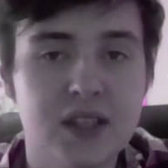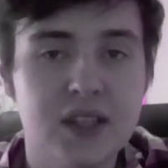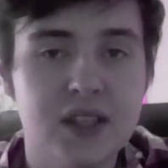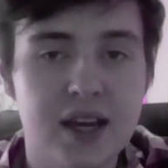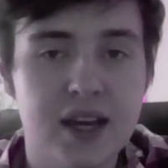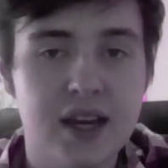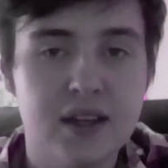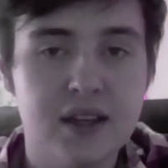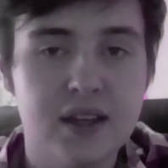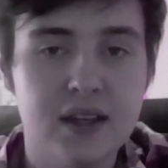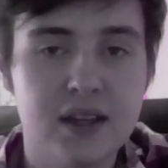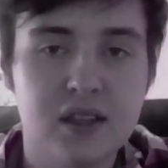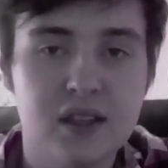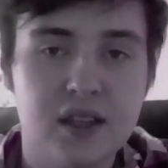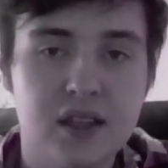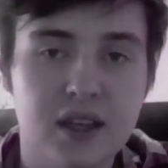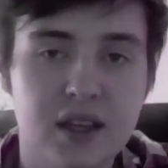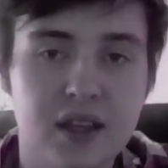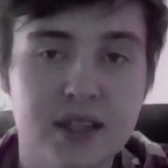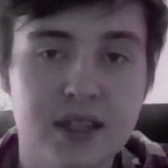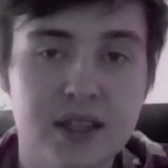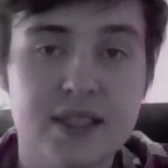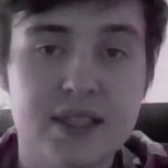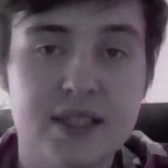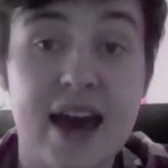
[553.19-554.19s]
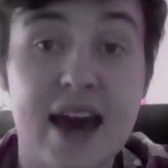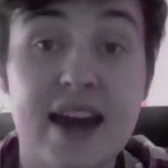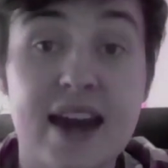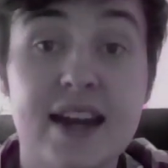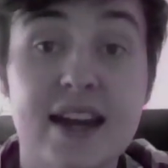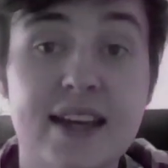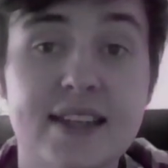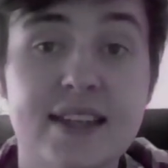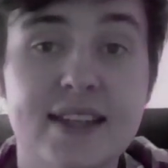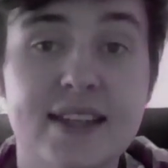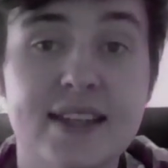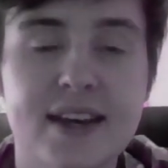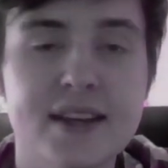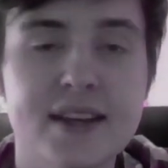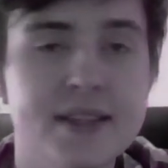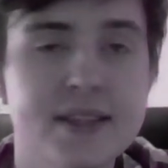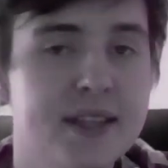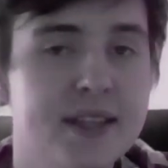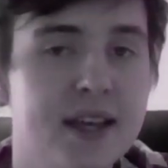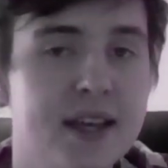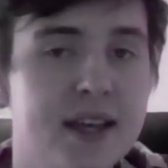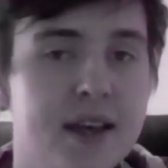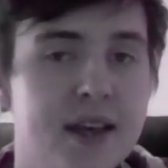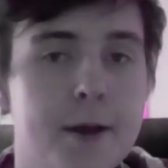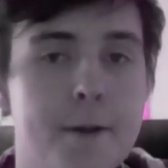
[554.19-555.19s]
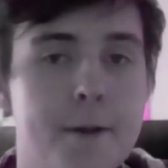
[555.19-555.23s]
get a Saturday test.